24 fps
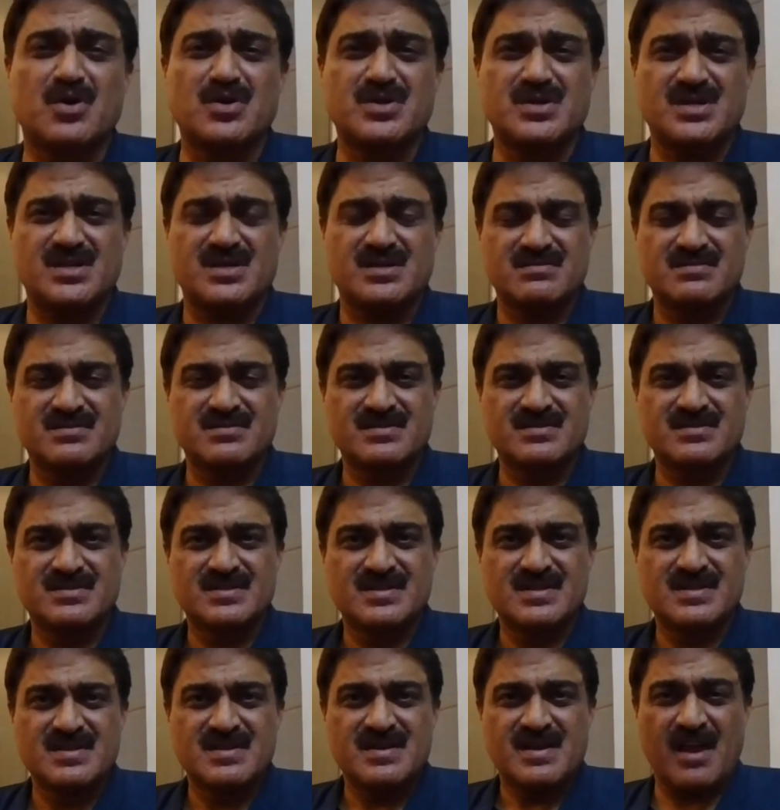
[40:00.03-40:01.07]
body.
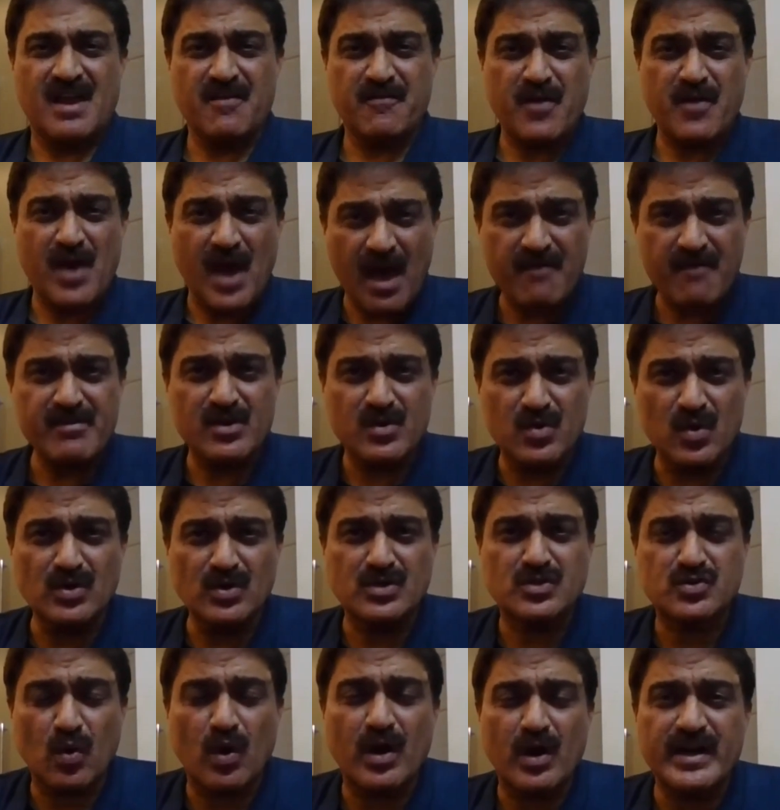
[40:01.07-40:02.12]
And if you have a
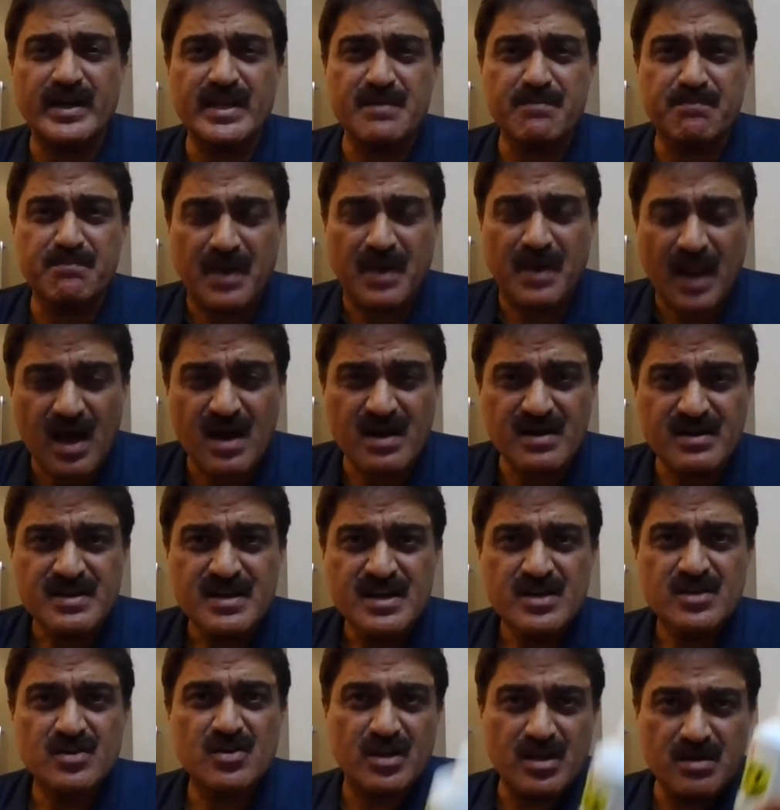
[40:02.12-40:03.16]
good quality blood,
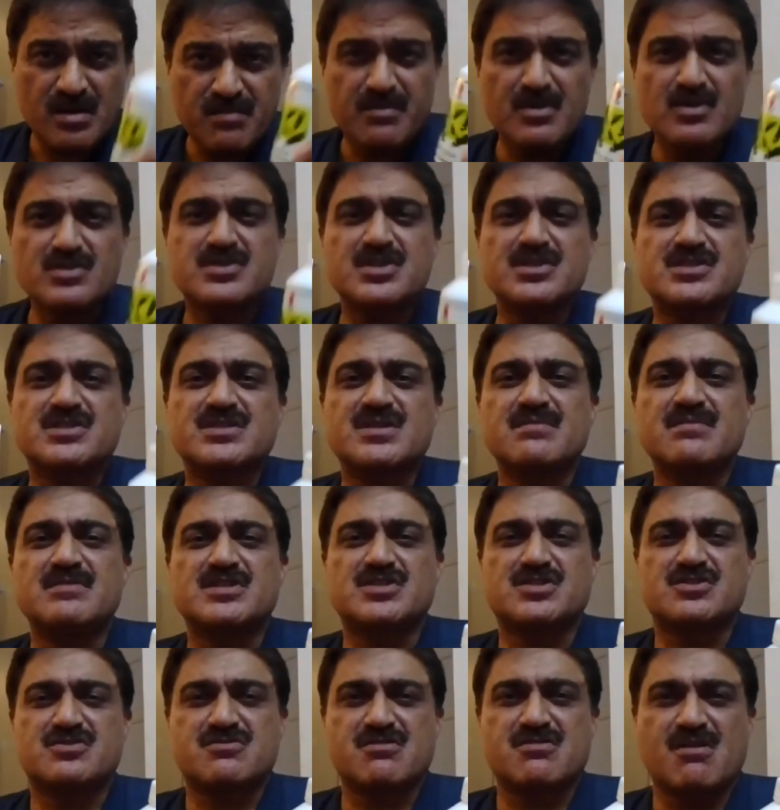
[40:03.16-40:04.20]
your immune system
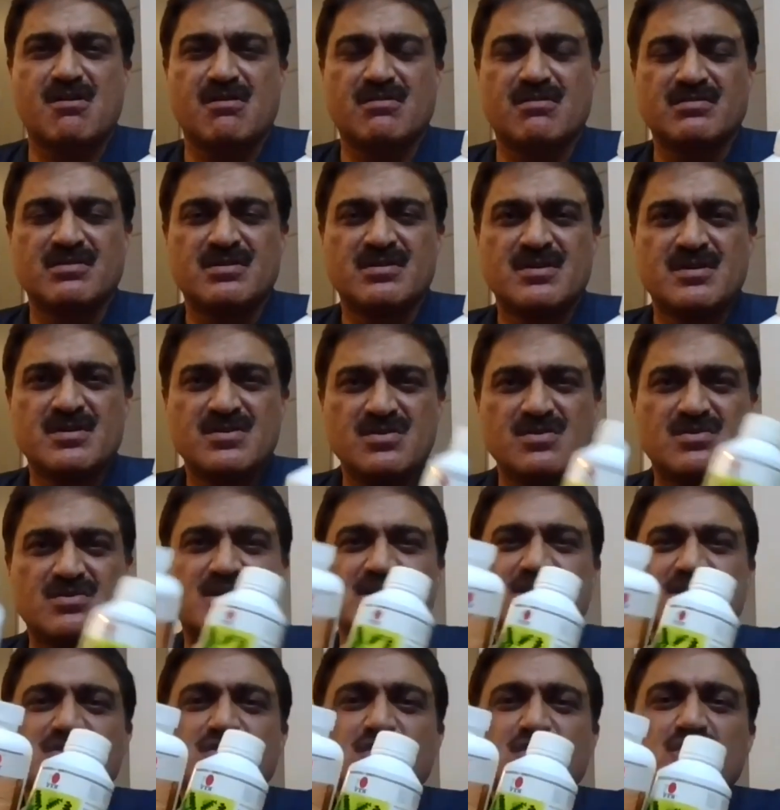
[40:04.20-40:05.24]
is strong. You
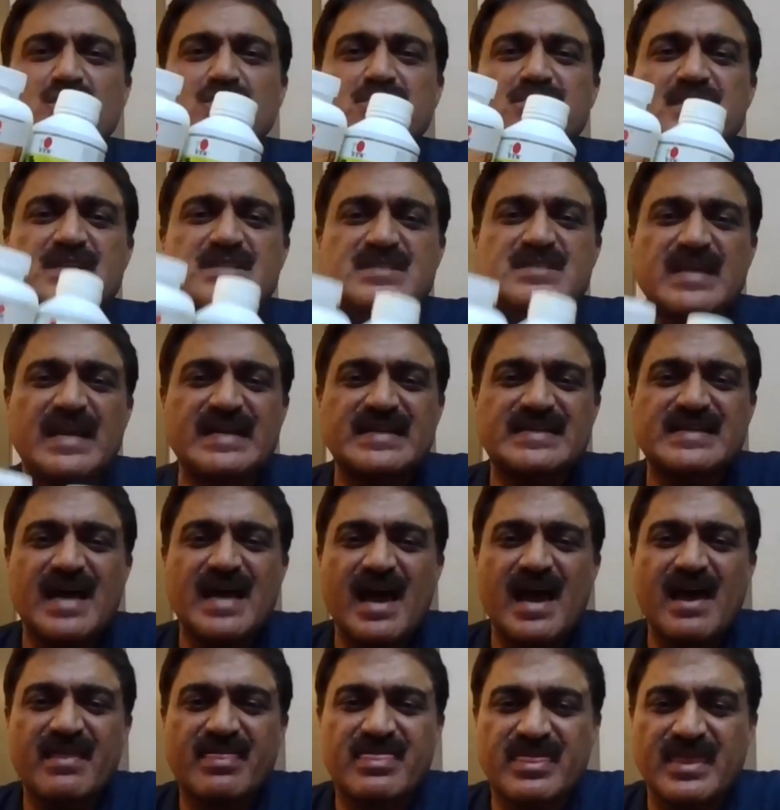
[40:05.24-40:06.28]
consume this
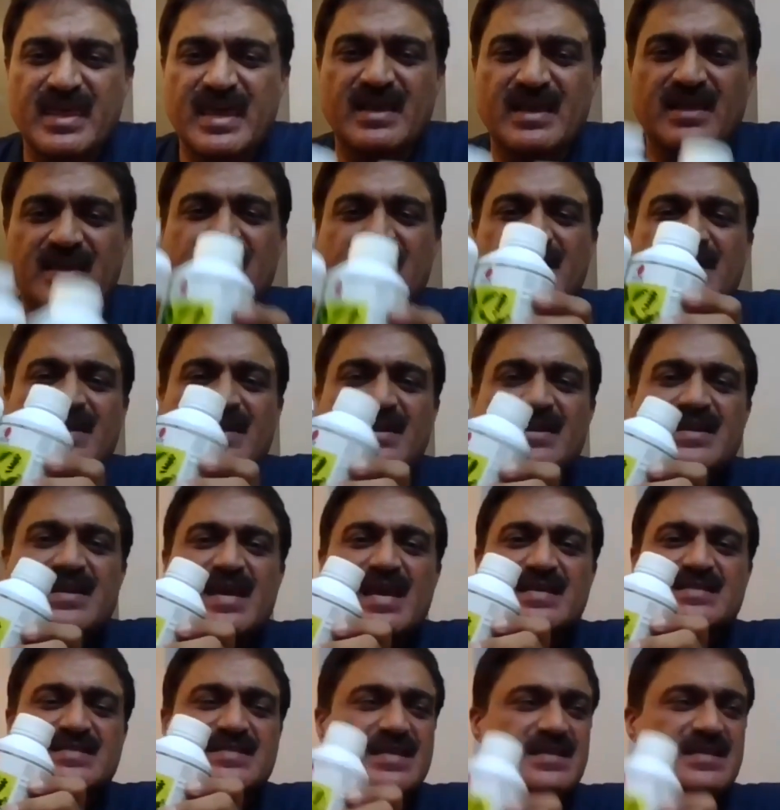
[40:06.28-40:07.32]
entire thing,
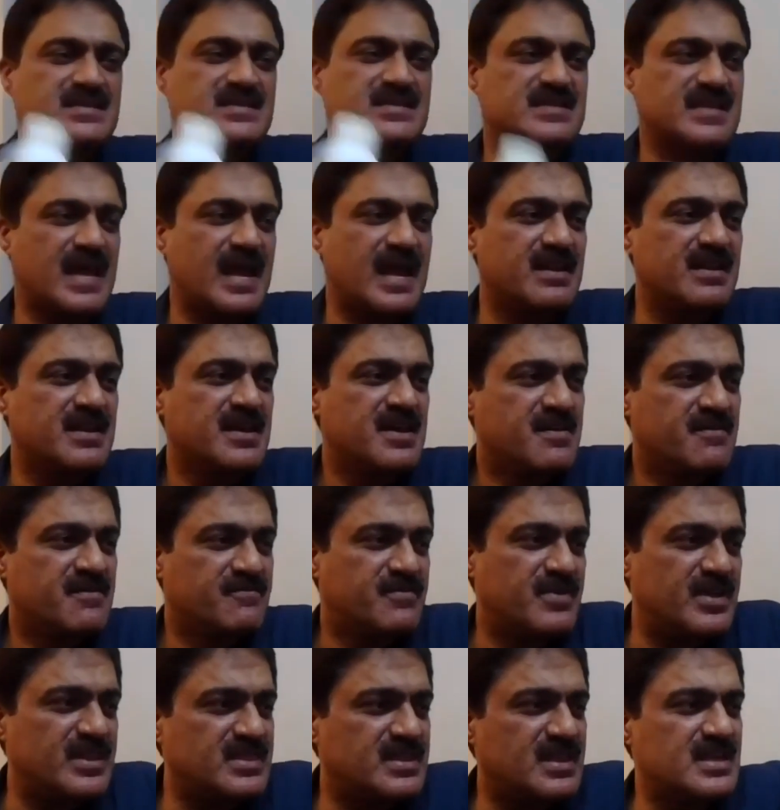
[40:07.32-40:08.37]
DXN, and
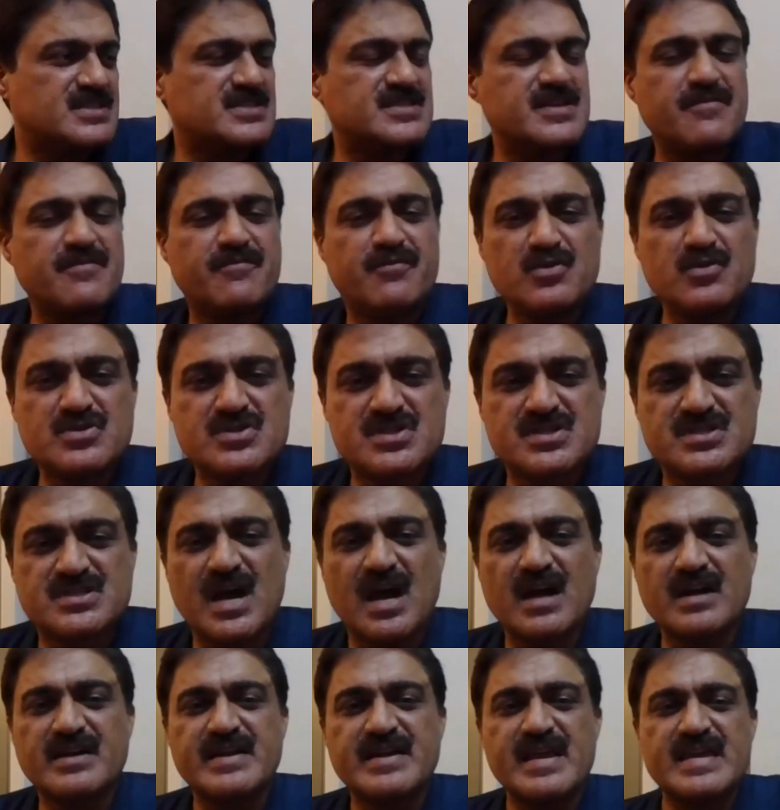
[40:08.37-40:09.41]
with this, if you
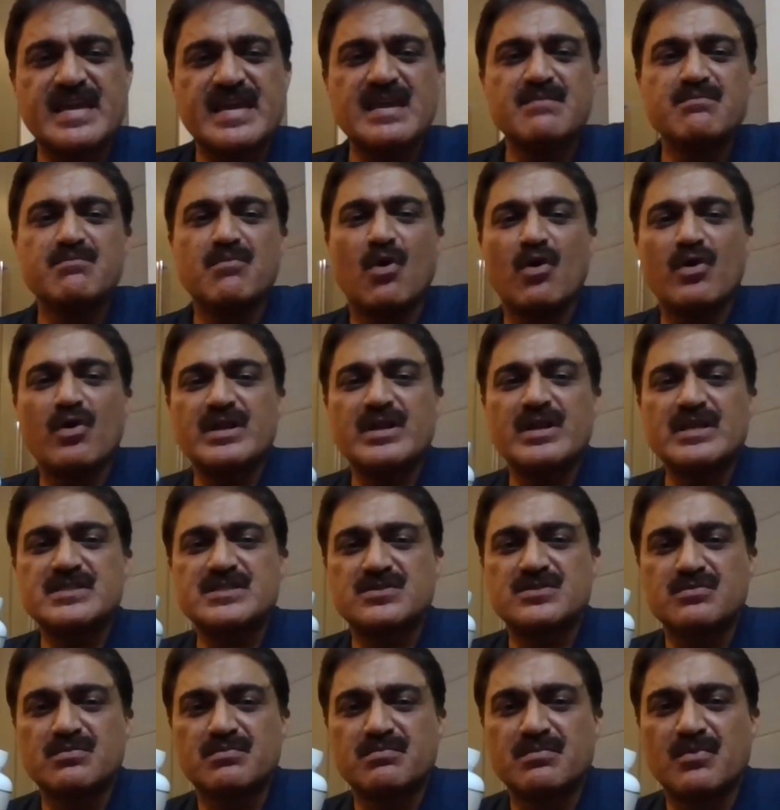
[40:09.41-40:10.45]
start taking
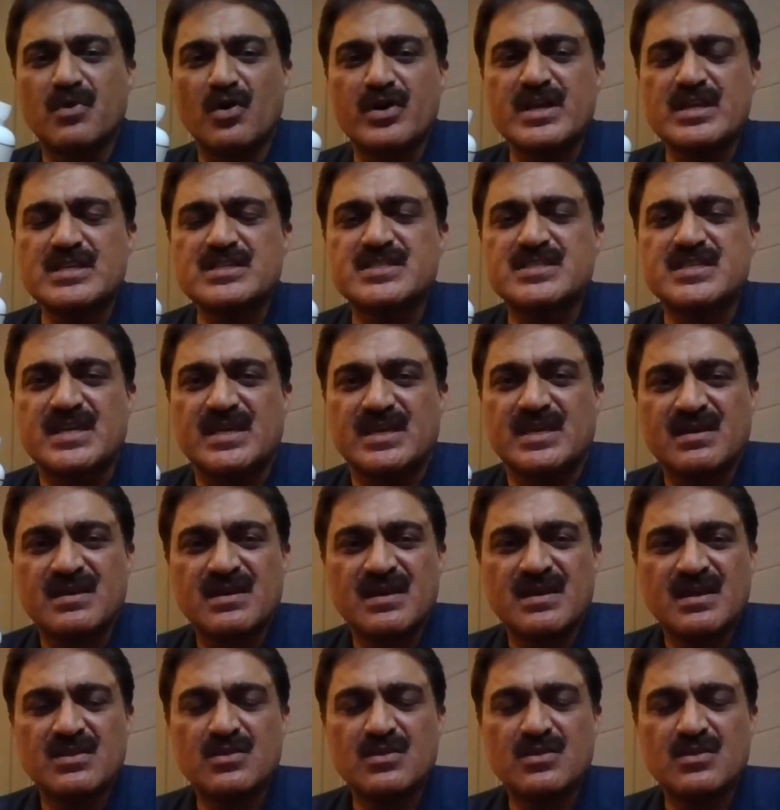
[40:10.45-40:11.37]
Nonizi,